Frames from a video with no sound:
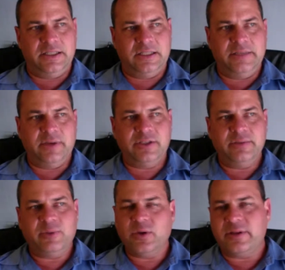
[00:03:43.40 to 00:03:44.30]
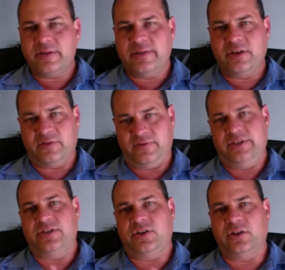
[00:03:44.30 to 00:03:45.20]
most important thing of
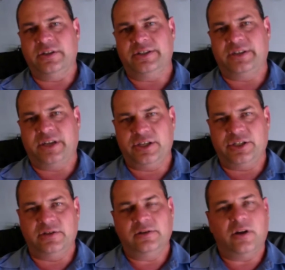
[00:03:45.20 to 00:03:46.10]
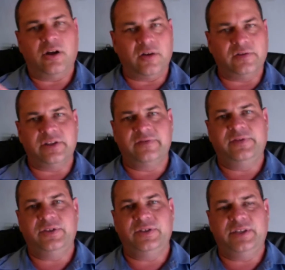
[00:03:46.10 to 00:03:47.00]
this whole discussion after the
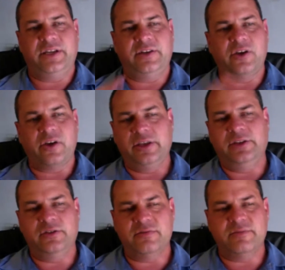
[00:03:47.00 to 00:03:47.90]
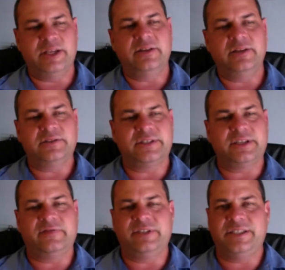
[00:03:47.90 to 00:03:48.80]
first aid going into the medical
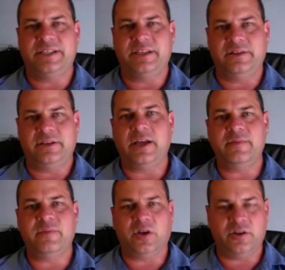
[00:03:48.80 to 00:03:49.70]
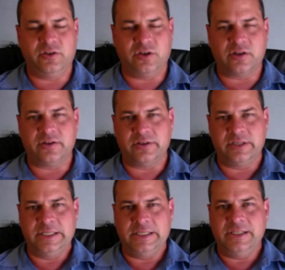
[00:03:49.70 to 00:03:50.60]
stuff is that I am not a doctor.
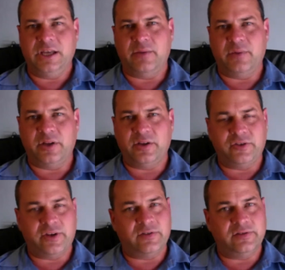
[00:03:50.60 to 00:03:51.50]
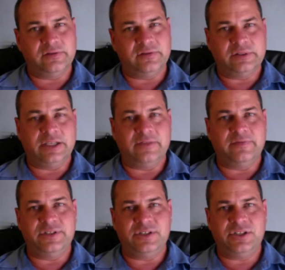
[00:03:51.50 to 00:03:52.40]
I'm not a travel
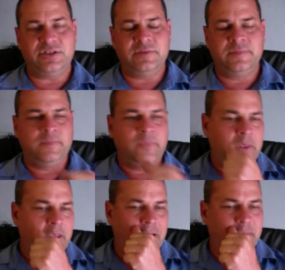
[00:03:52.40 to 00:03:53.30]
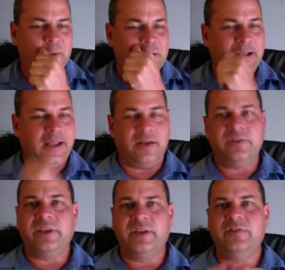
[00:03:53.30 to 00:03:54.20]
physician. I'm not
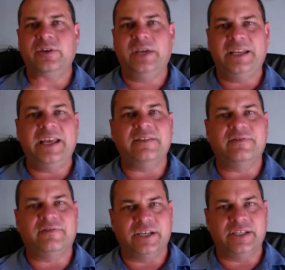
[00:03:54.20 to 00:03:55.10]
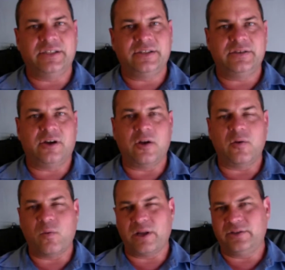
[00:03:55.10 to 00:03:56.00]
allowed to give you any advice
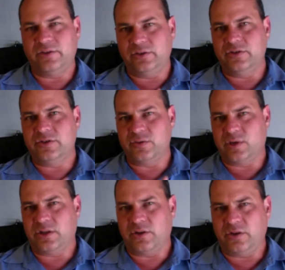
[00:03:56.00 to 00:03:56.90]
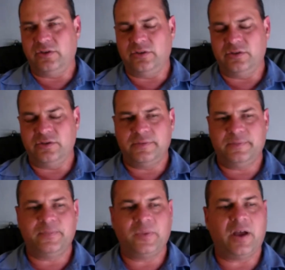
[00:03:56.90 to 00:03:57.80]
on what to use and what not to use.
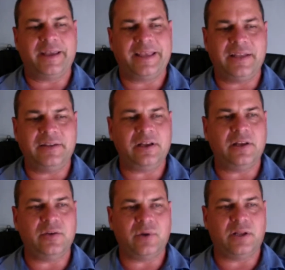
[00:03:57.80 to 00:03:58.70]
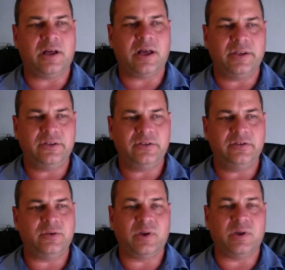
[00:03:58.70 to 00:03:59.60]
I can tell you what I
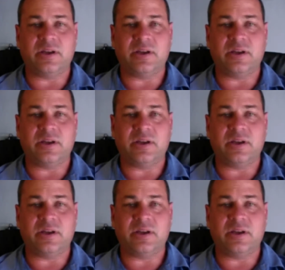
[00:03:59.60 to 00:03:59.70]
do and what I